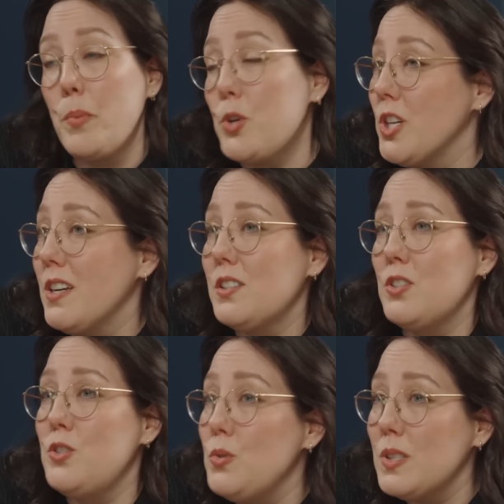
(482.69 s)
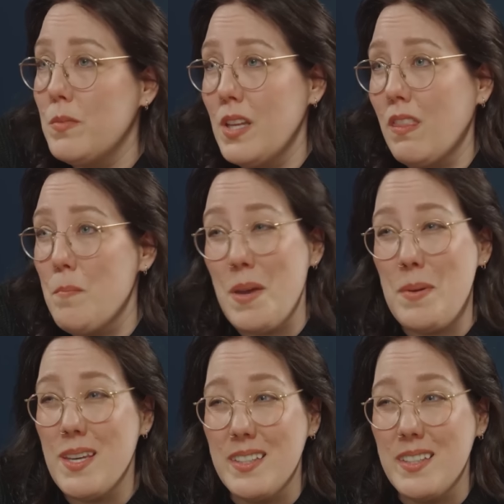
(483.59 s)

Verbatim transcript: pushing us to do something that maybe